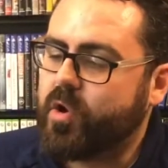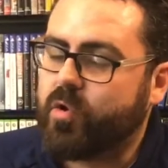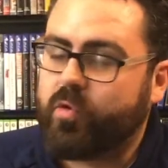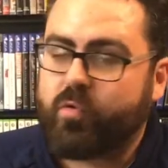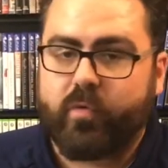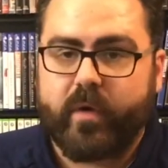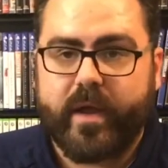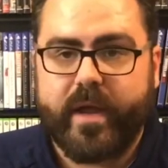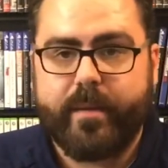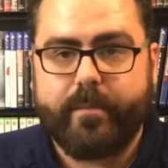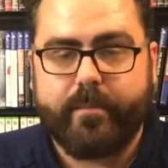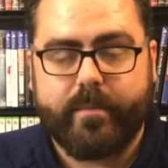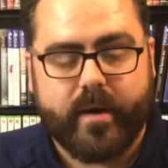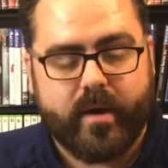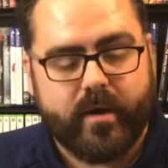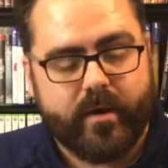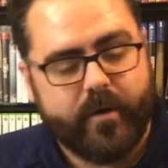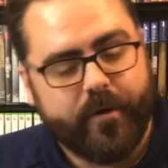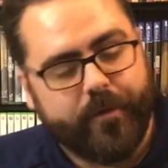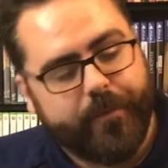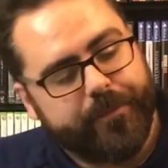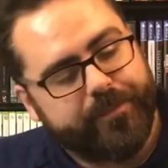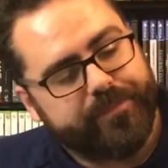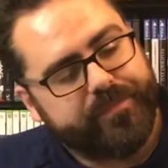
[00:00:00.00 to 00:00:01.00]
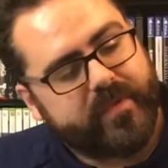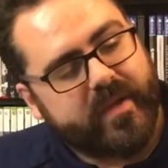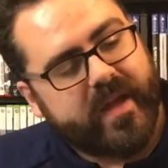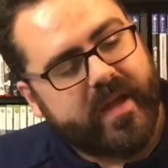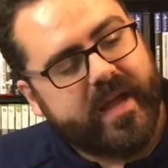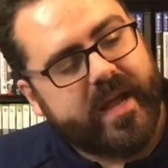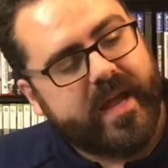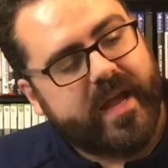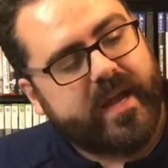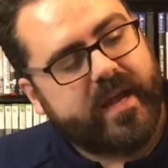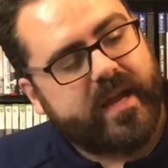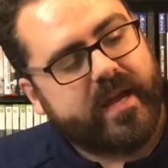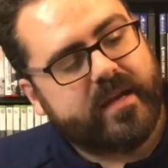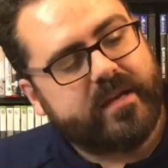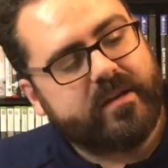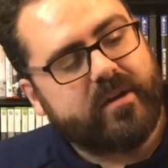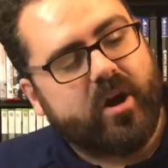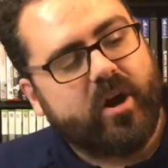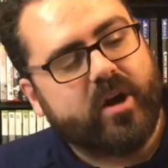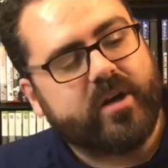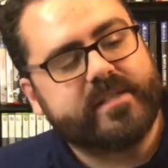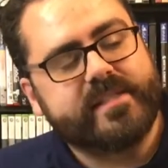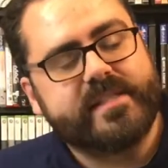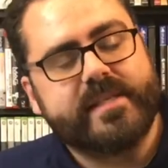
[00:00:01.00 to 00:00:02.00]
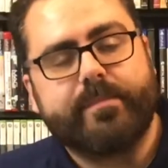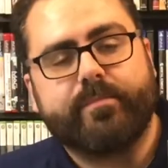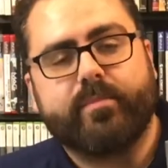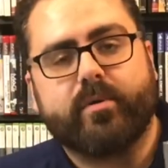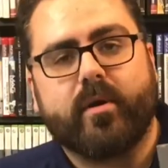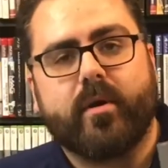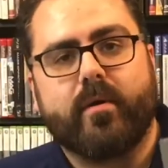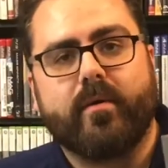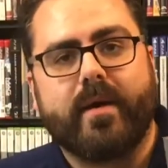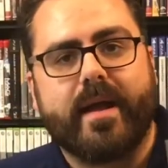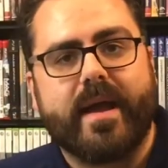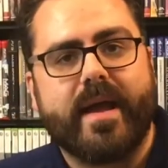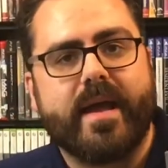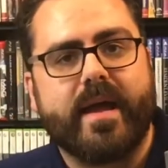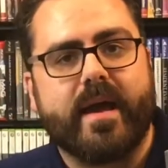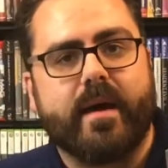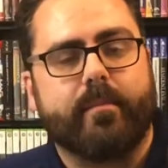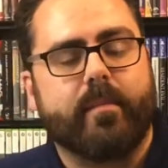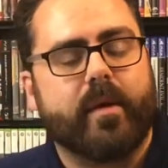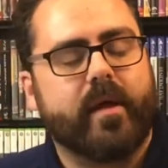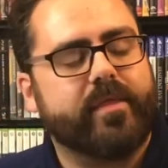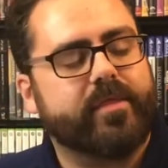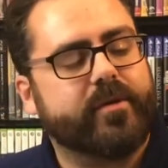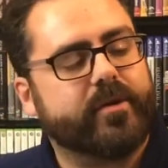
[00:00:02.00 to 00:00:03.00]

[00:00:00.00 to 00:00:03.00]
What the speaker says: Rambo and RC Pro-Am,